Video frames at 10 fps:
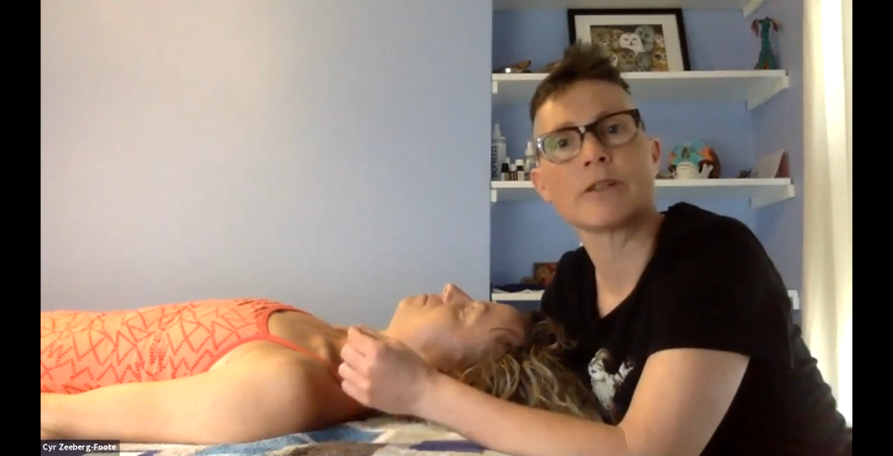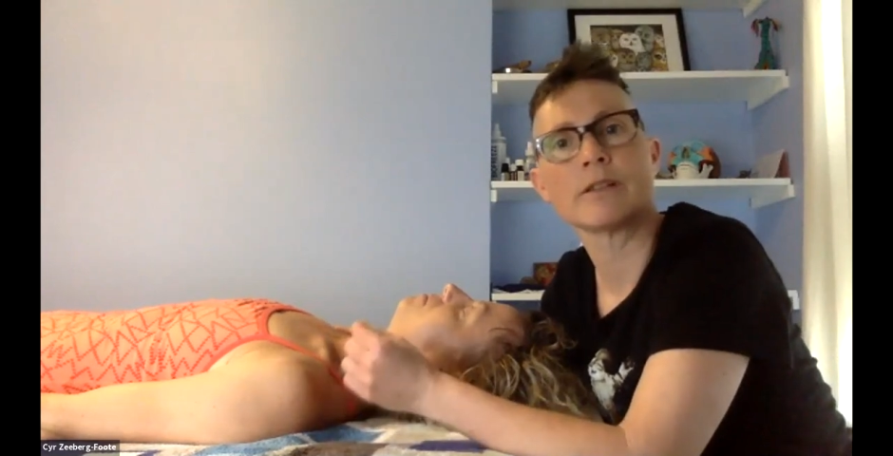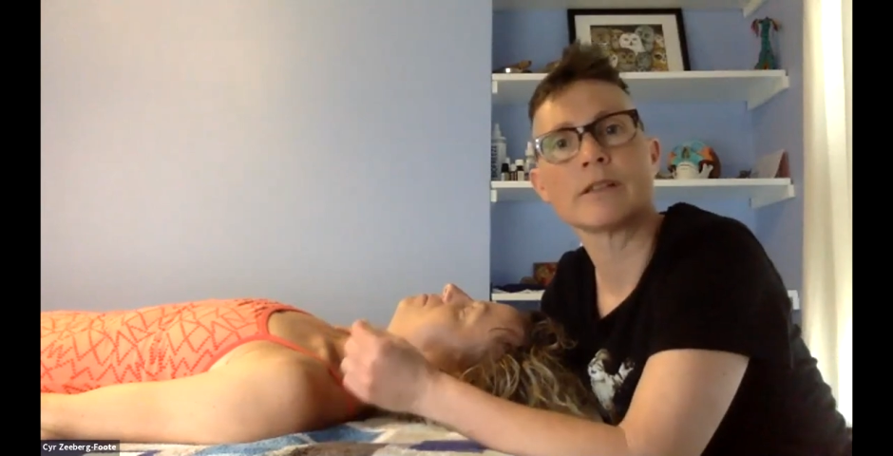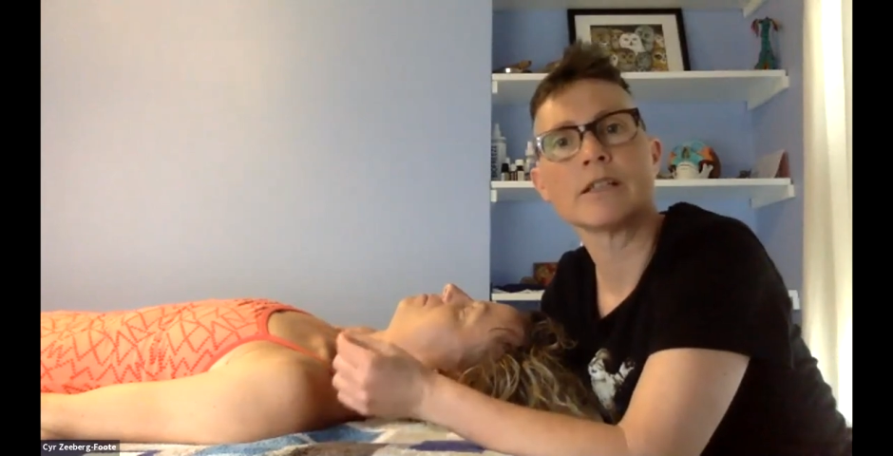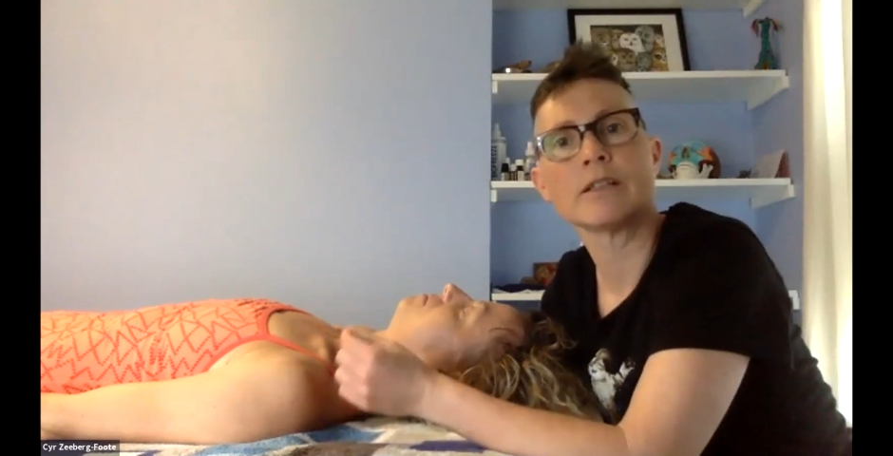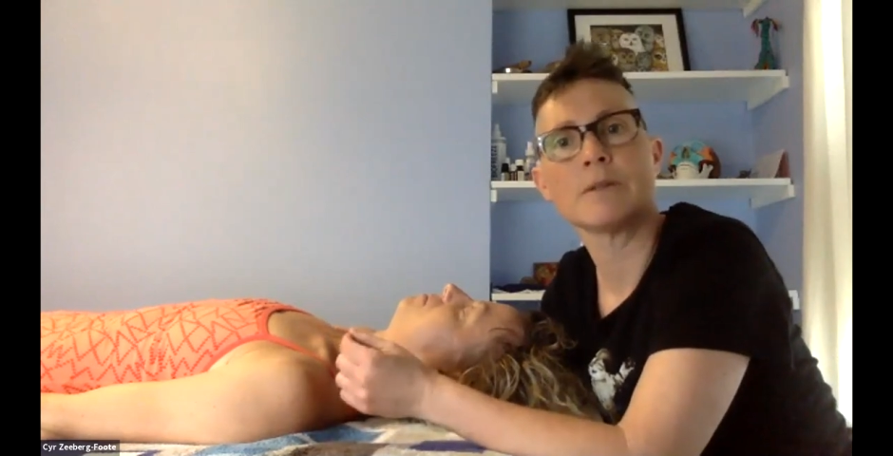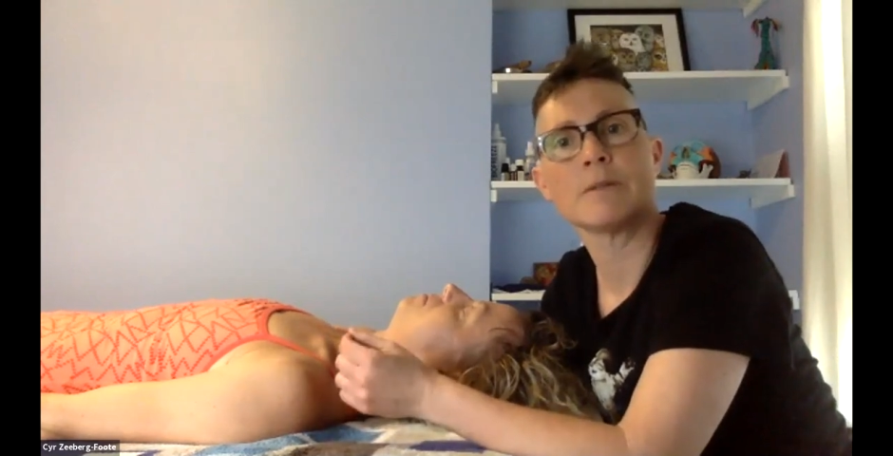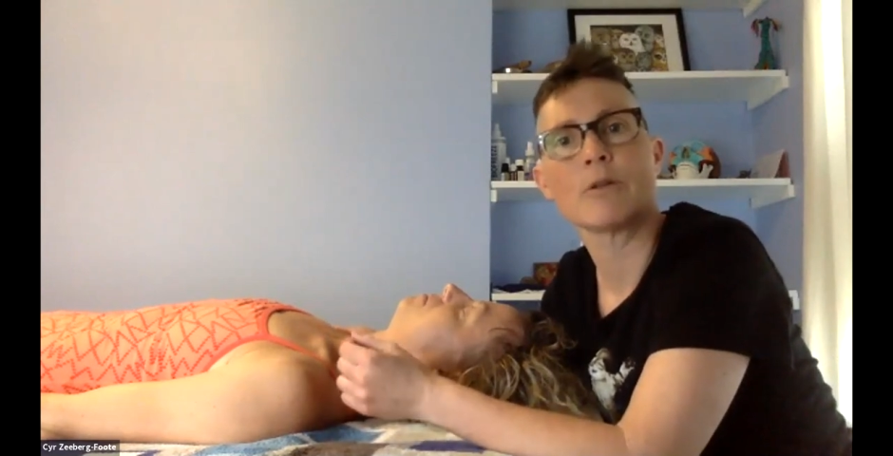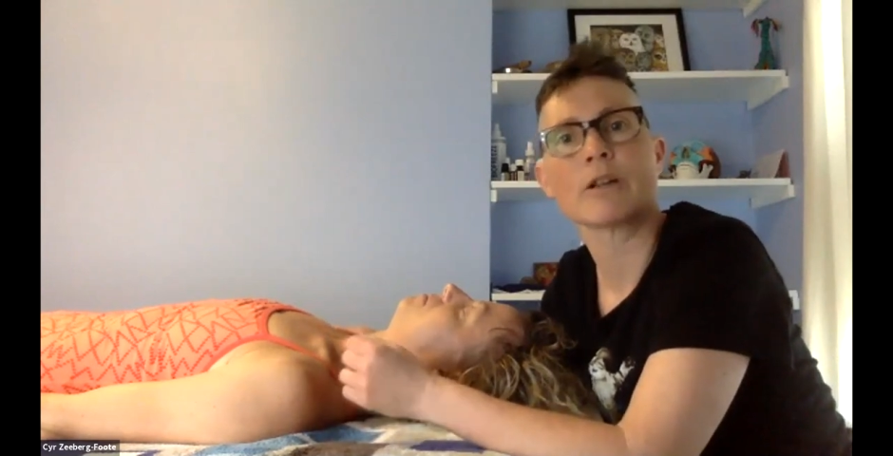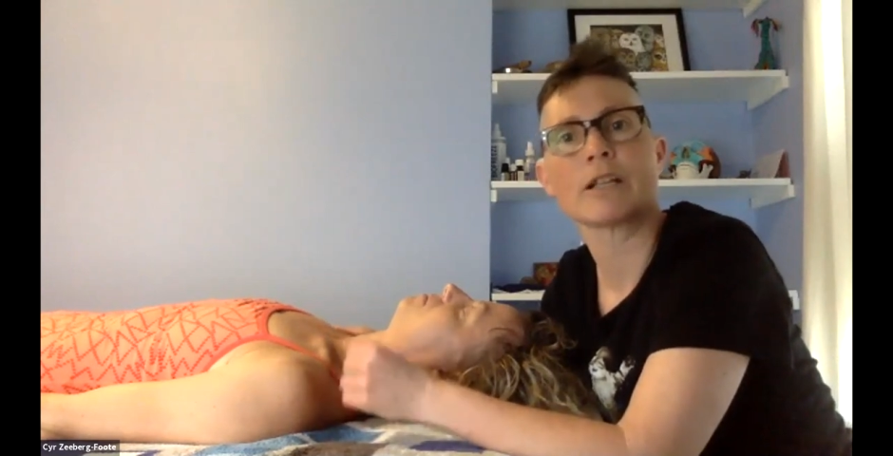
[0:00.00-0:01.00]
a little bit
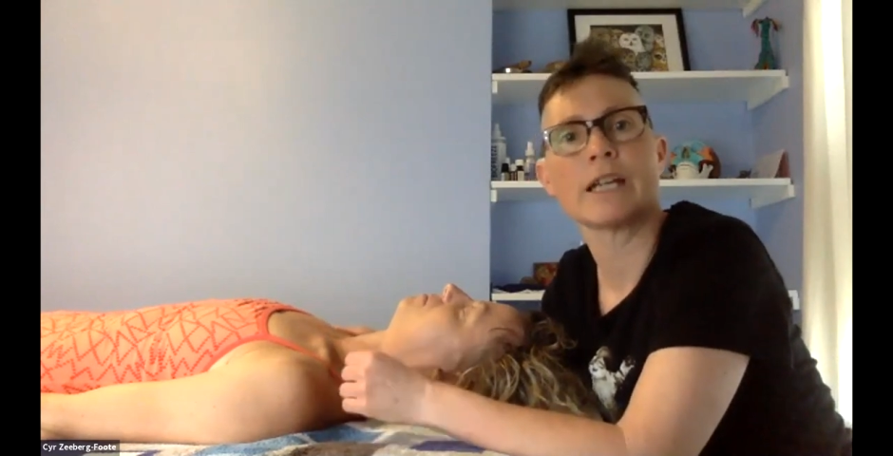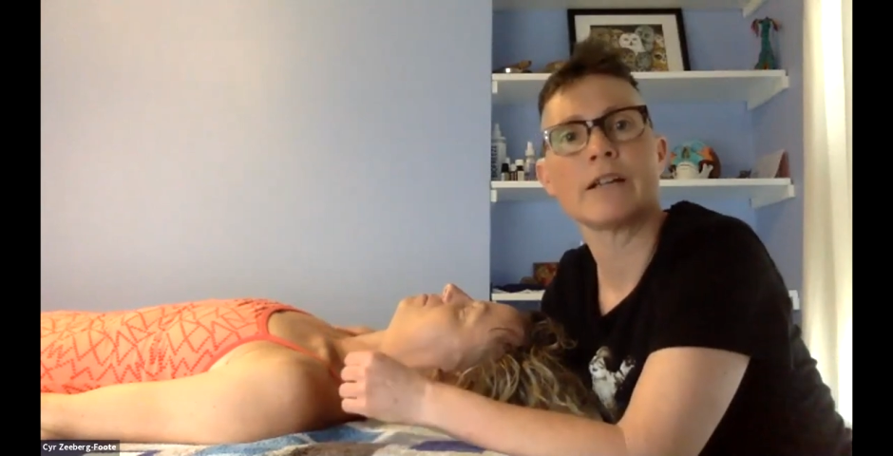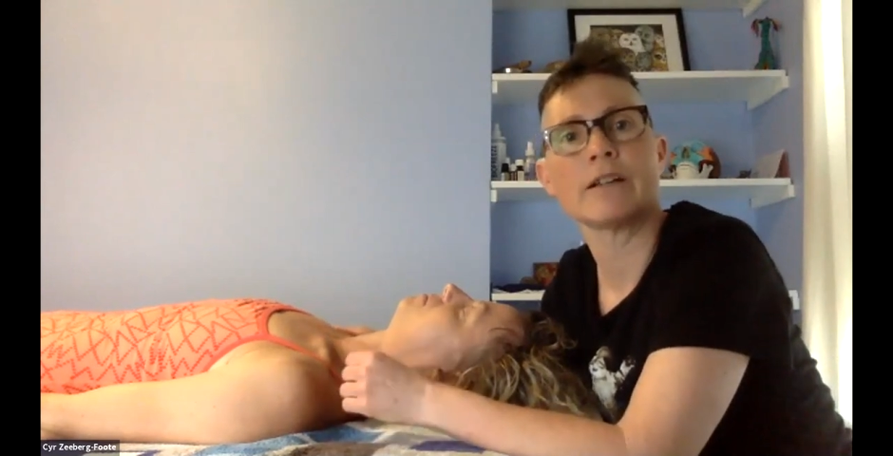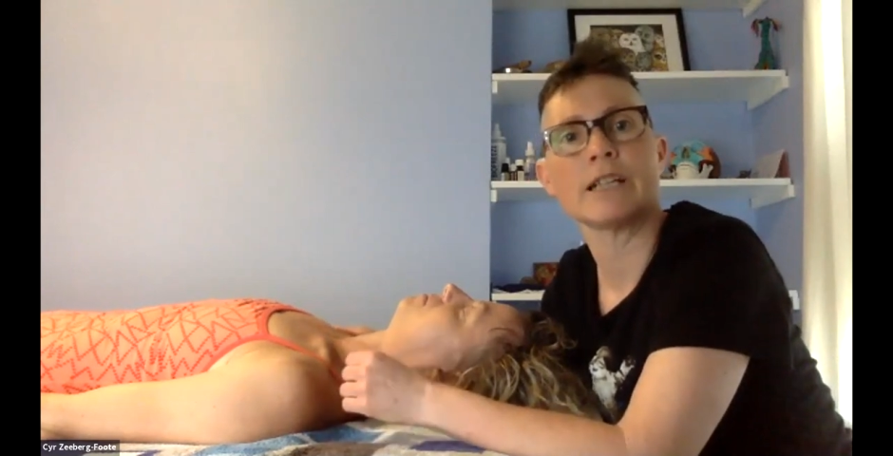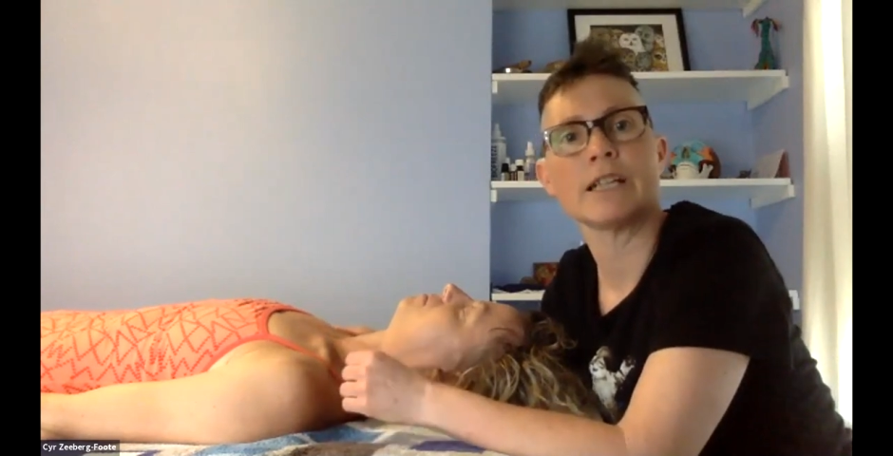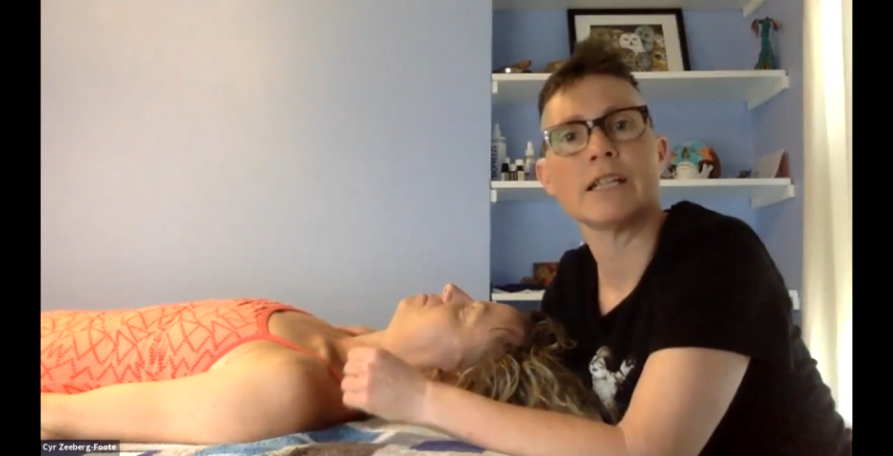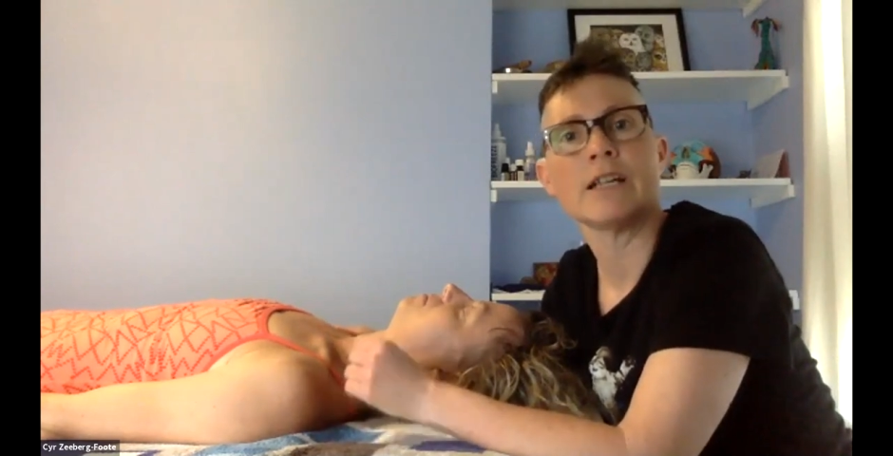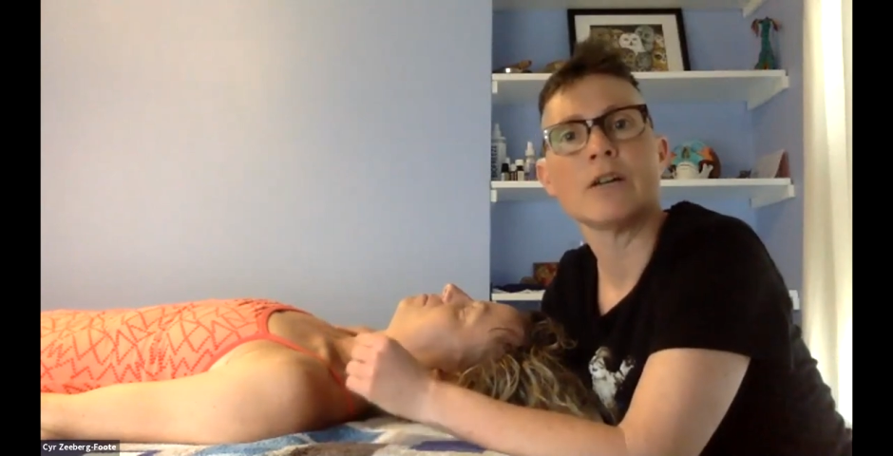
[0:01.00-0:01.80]
more clarity